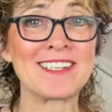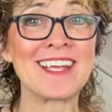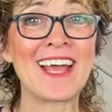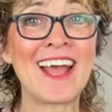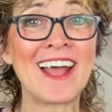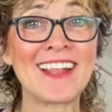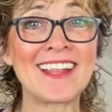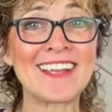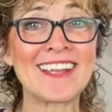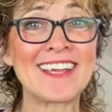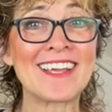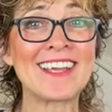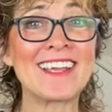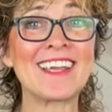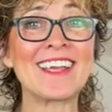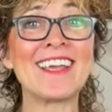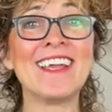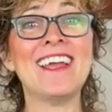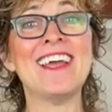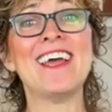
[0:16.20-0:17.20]

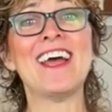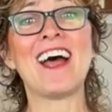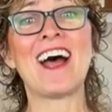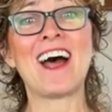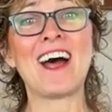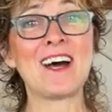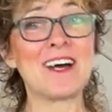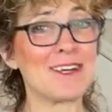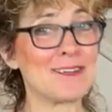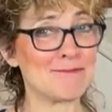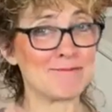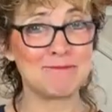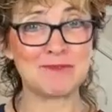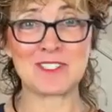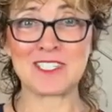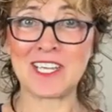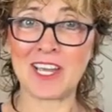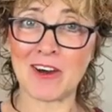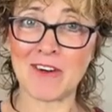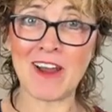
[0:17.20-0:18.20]
Vitality,
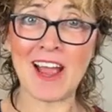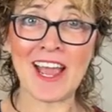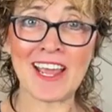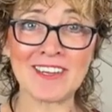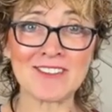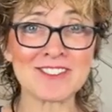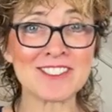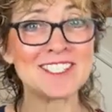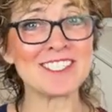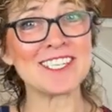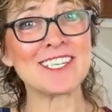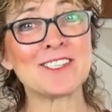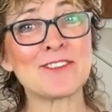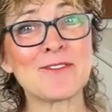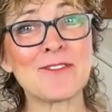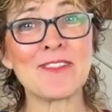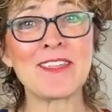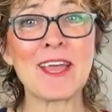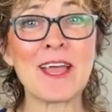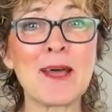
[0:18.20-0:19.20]
CRI, I used to teach
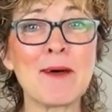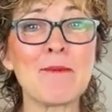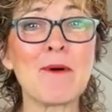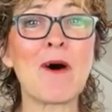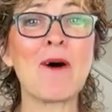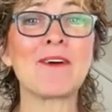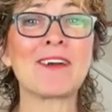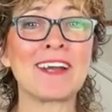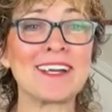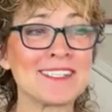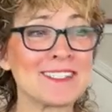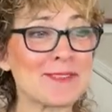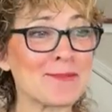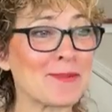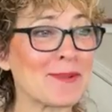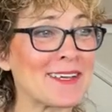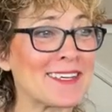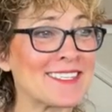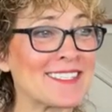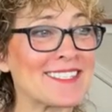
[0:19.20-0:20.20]
for them, all kinds of
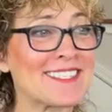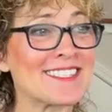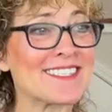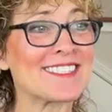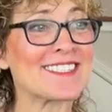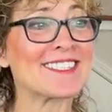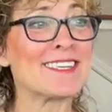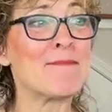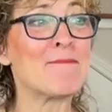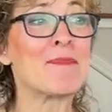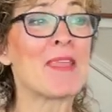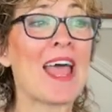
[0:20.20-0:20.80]
places.